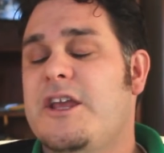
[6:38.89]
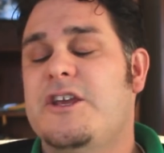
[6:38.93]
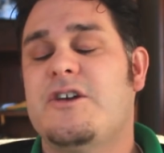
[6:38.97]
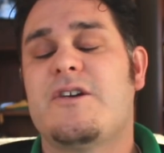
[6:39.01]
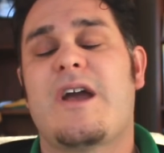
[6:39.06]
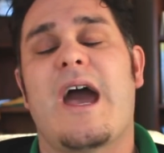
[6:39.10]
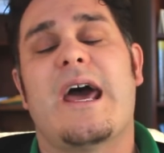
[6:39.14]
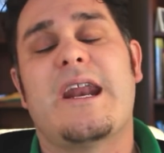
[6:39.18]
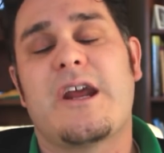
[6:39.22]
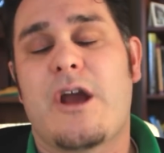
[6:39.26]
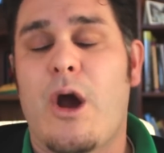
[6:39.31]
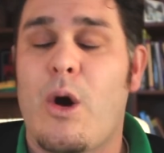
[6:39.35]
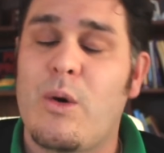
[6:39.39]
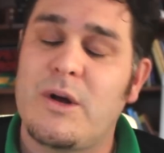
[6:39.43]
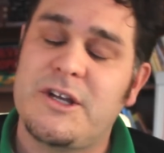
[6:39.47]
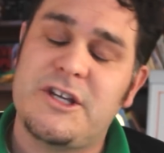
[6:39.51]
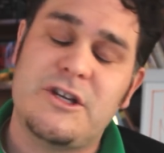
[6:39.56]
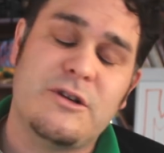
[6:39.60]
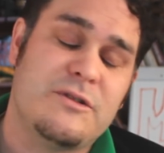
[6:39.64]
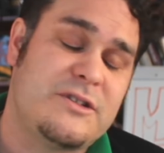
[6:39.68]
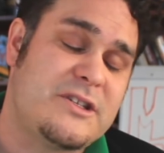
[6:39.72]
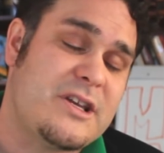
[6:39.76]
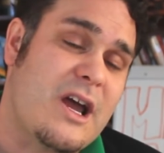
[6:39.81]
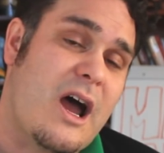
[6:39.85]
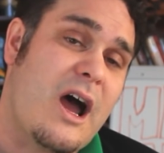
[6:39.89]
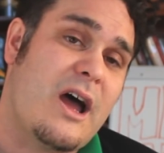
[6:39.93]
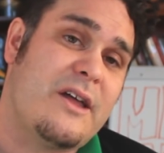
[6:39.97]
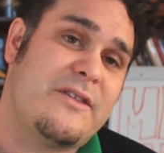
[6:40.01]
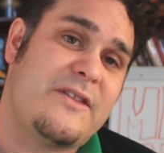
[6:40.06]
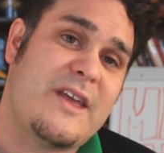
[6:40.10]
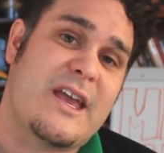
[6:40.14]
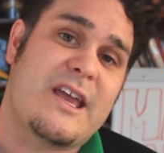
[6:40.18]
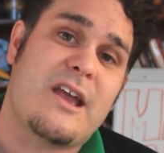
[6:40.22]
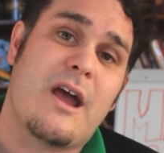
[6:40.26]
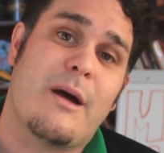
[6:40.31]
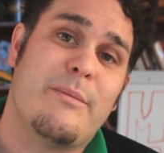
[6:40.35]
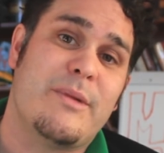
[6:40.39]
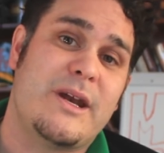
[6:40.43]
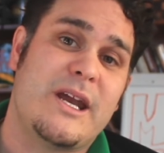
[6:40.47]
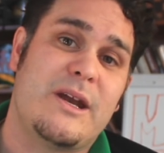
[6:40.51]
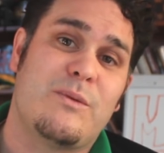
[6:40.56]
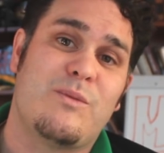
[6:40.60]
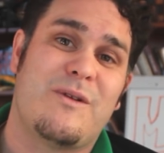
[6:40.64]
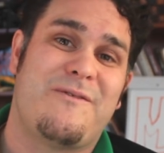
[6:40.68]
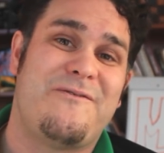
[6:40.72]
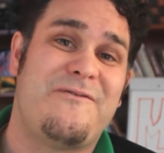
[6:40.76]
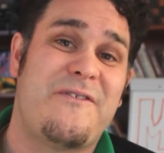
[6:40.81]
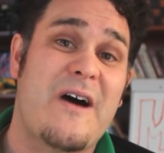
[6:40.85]
You got to go with Utah. They're coming
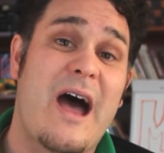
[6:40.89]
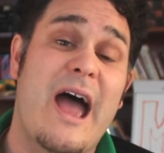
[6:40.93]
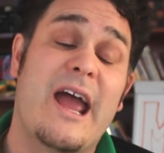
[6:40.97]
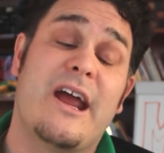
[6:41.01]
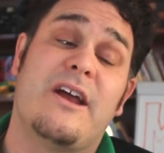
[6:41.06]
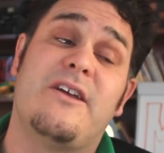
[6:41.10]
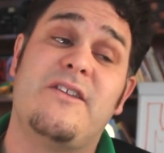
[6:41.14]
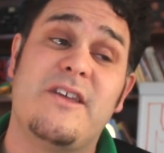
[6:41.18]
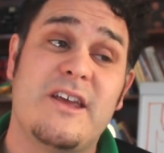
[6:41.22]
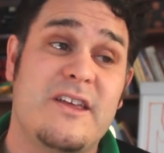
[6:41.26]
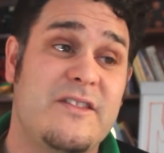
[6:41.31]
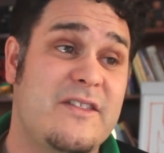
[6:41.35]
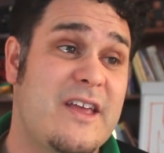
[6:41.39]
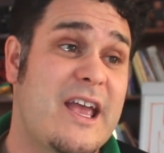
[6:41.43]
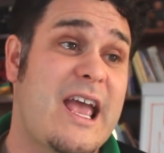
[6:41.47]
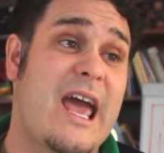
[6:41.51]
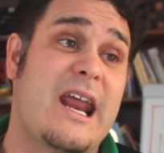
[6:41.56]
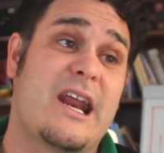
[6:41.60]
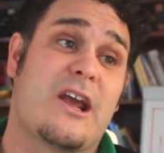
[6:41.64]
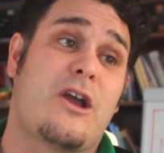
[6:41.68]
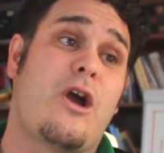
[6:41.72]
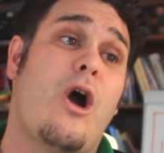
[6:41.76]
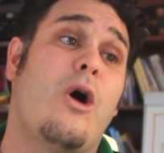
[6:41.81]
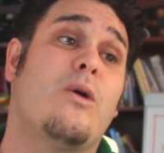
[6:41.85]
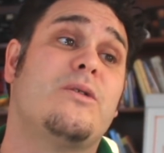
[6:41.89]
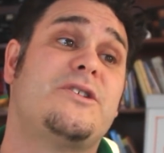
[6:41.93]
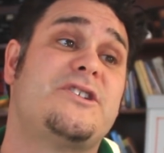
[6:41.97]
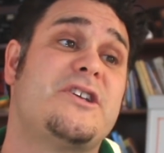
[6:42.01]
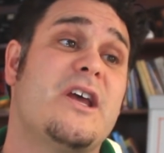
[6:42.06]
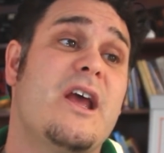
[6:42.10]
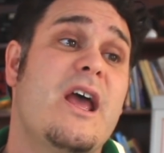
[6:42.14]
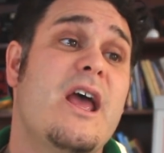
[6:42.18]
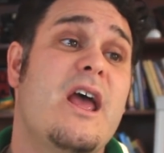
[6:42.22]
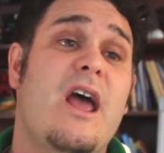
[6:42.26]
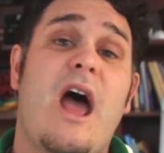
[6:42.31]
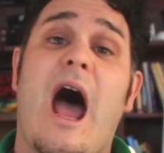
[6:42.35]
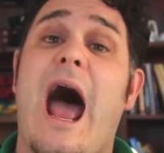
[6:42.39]
in with fire. They got a coach.